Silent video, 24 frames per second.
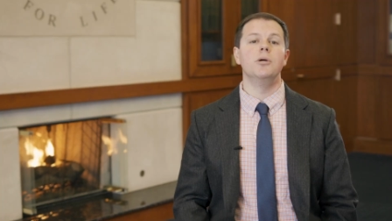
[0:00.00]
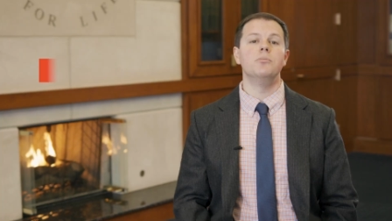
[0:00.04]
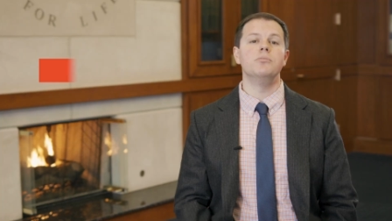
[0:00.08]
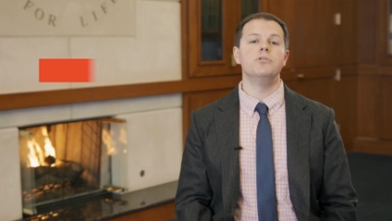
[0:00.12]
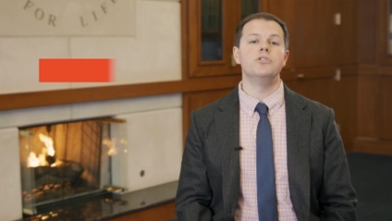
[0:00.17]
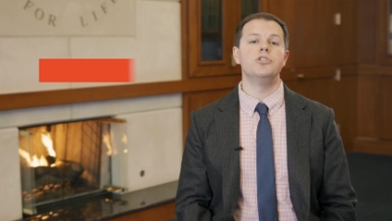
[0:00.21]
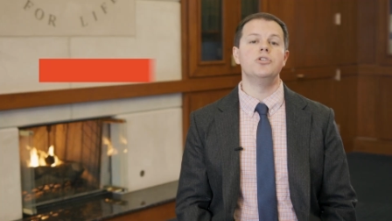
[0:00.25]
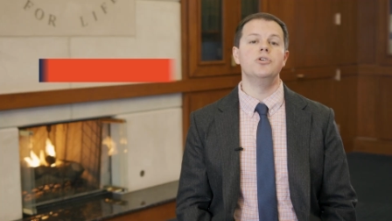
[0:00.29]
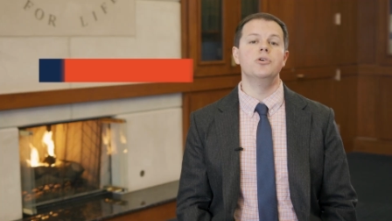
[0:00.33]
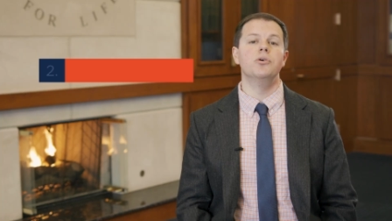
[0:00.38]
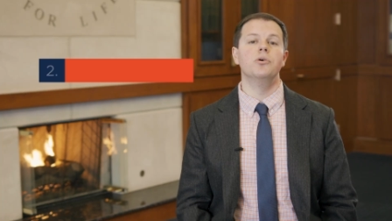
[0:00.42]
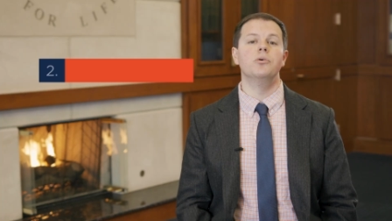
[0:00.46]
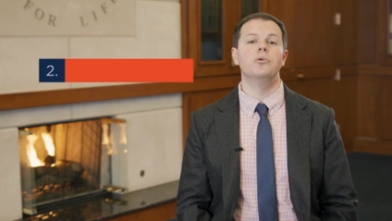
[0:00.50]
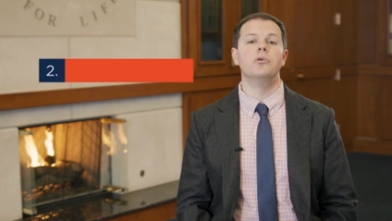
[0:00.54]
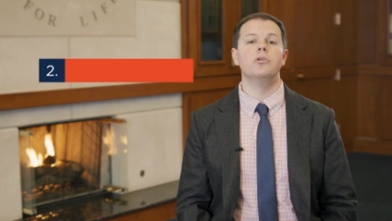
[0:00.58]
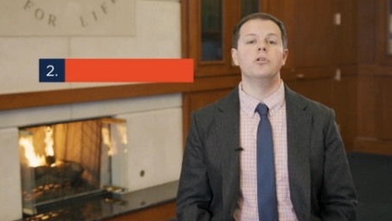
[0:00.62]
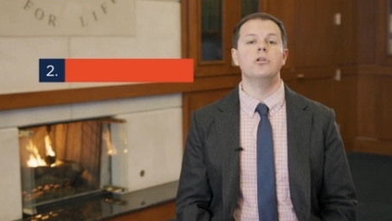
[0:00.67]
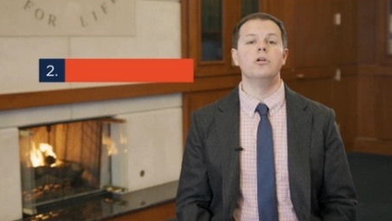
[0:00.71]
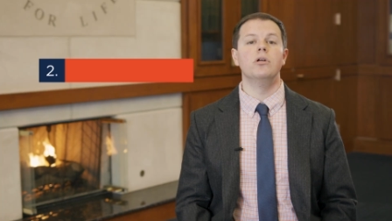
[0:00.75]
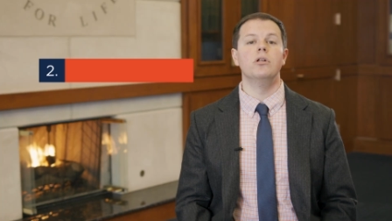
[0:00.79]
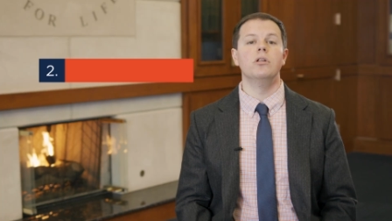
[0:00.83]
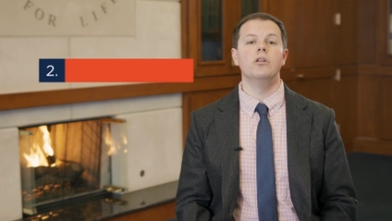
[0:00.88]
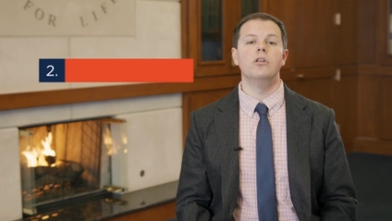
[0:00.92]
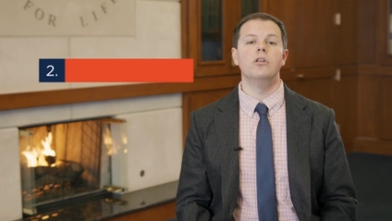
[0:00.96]
Number two,
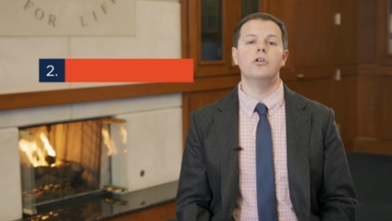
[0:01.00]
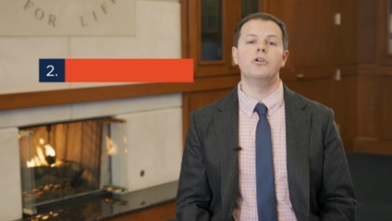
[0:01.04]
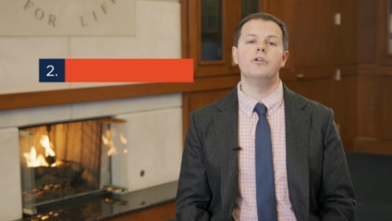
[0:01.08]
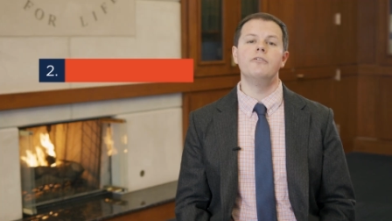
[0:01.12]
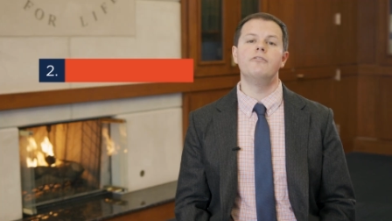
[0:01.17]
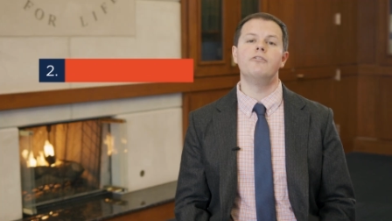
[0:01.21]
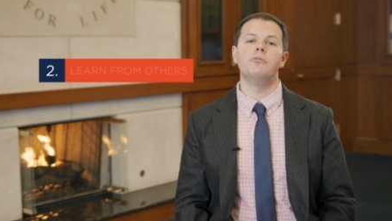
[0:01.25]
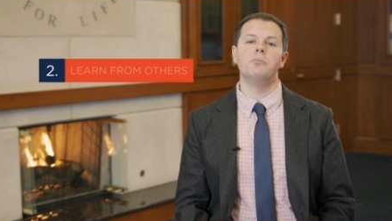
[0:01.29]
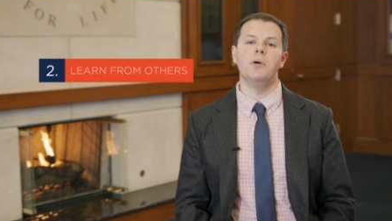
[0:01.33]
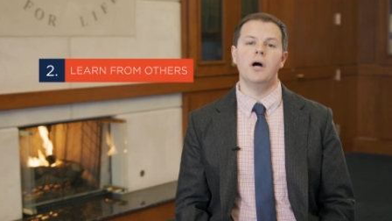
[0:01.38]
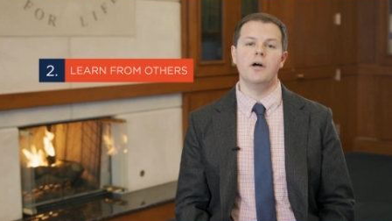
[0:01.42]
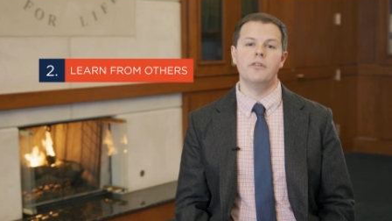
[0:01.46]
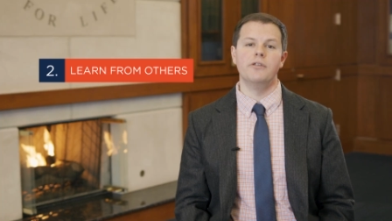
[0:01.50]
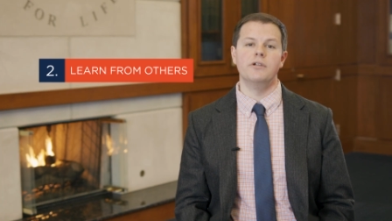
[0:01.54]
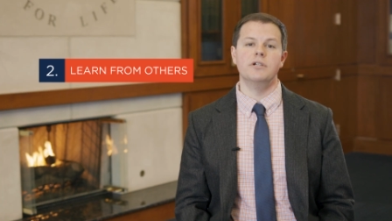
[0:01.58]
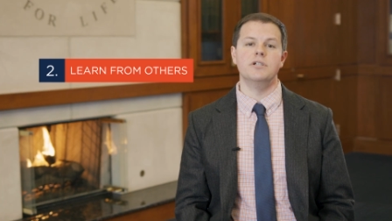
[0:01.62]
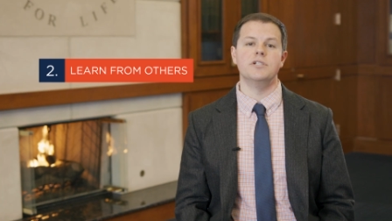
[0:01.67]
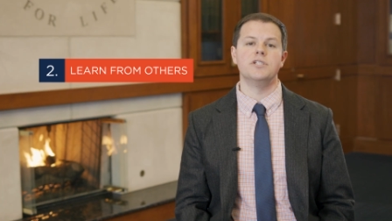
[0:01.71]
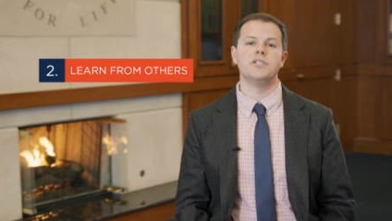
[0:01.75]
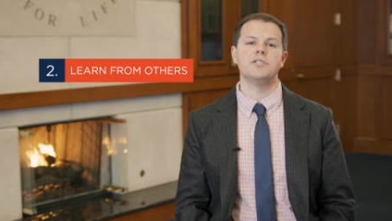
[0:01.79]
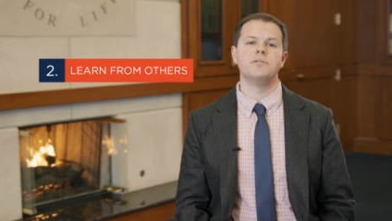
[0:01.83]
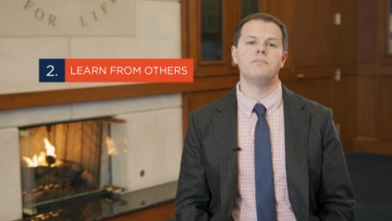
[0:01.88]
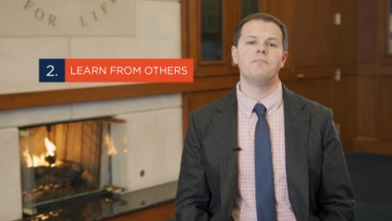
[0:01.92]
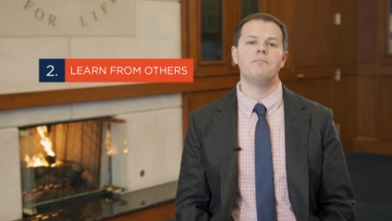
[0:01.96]
learn from
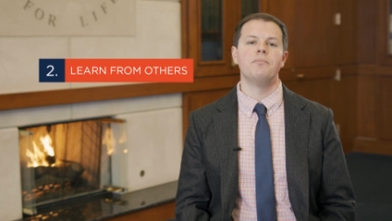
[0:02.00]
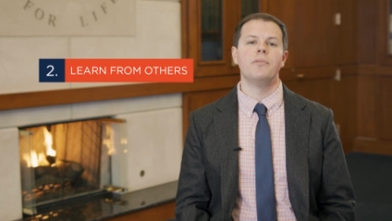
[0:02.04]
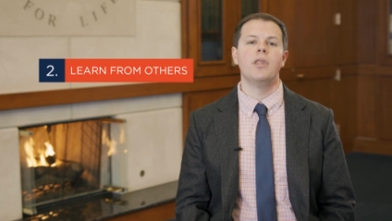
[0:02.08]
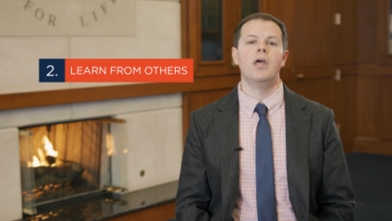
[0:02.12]
others.